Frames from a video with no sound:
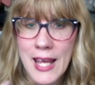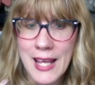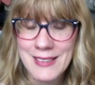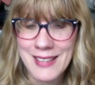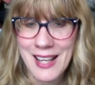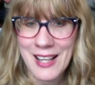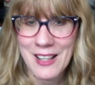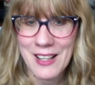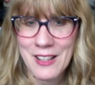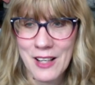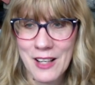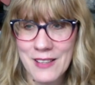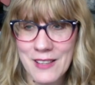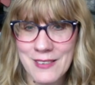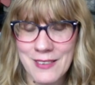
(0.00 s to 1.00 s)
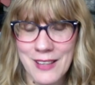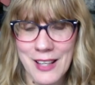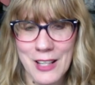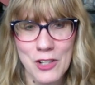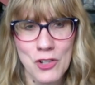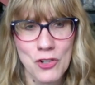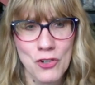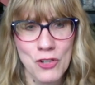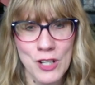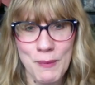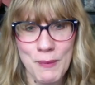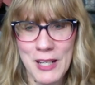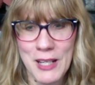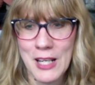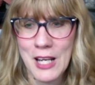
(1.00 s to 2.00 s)
It's got a nice, like,
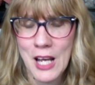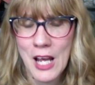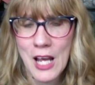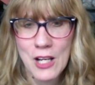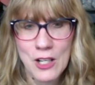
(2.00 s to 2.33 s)
creamy,